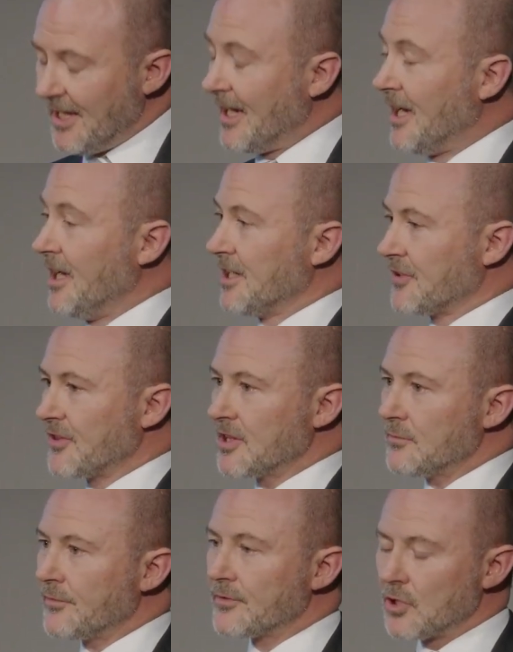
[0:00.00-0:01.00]
And I
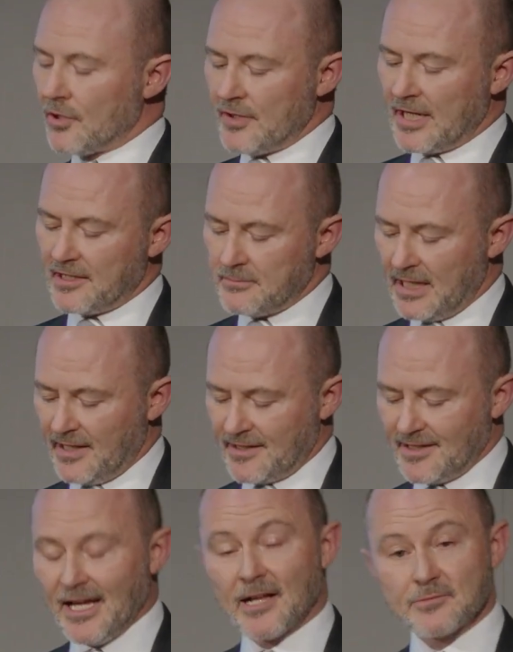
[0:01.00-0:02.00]
think if we've got that in mind,
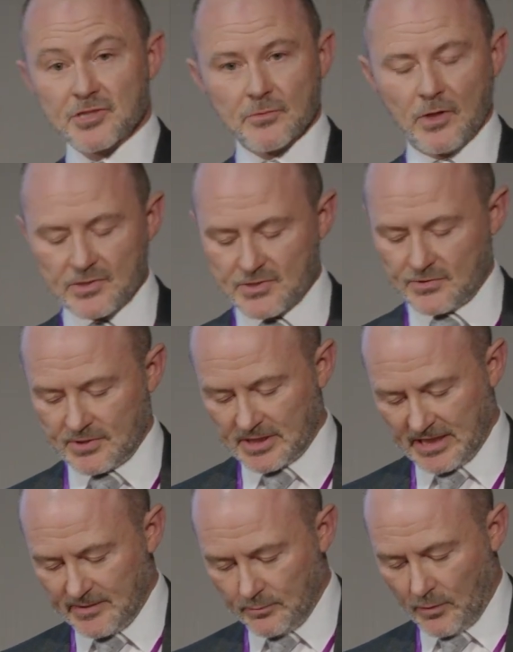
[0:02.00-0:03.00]
it helps you also to
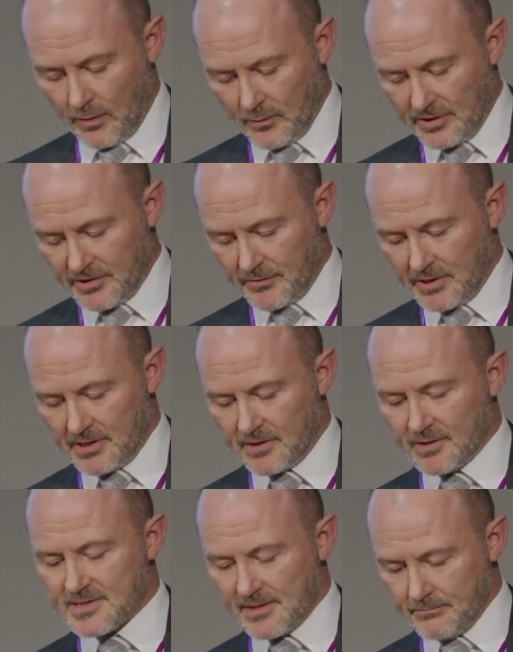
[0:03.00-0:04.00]
keep what we're doing
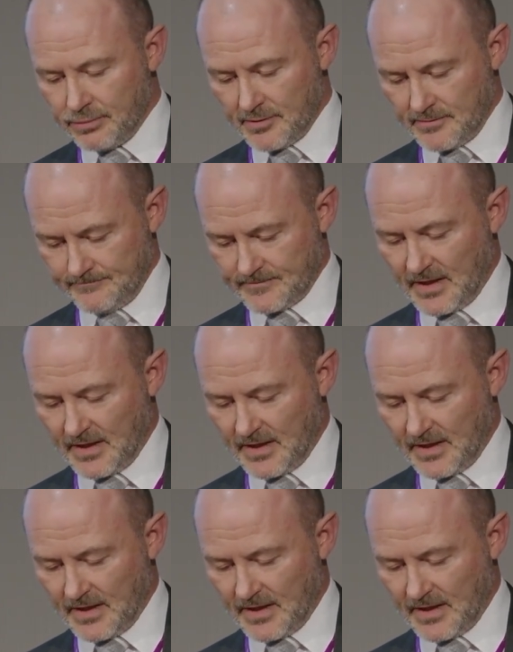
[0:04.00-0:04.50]
simple.